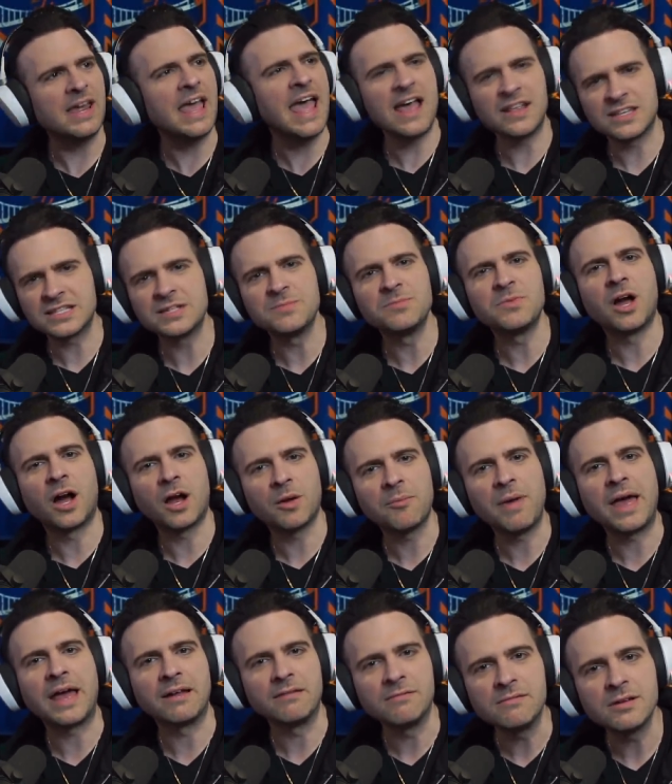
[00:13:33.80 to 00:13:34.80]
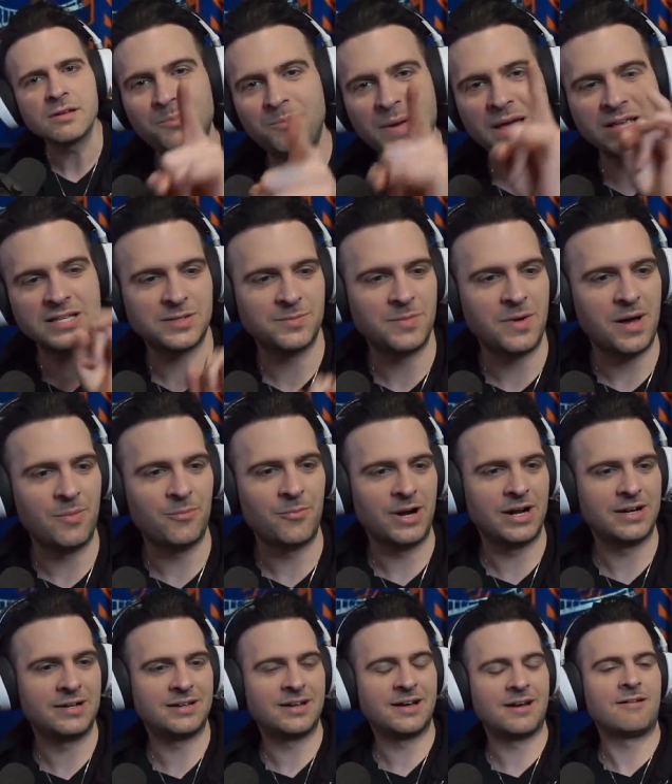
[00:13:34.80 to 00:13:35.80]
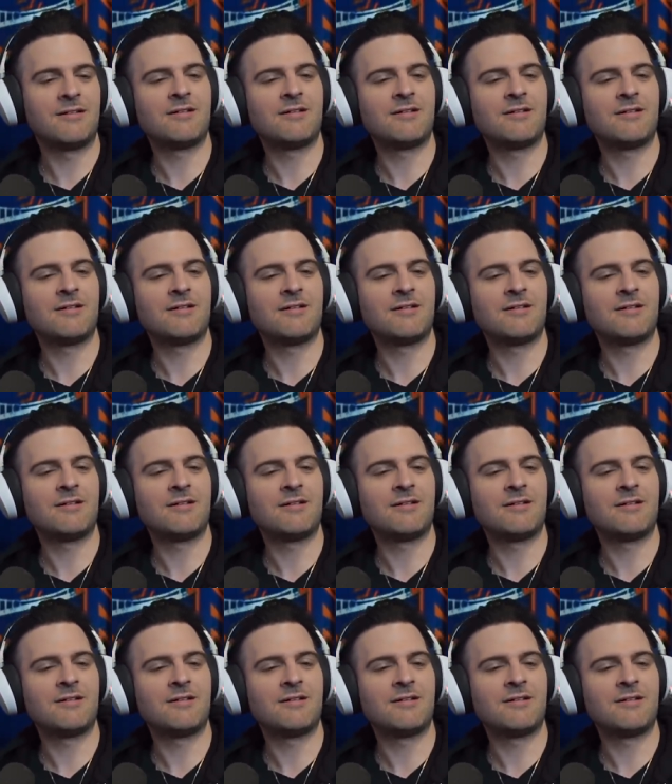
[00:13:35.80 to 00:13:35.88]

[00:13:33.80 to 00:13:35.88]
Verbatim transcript: handsome young man best mom right there.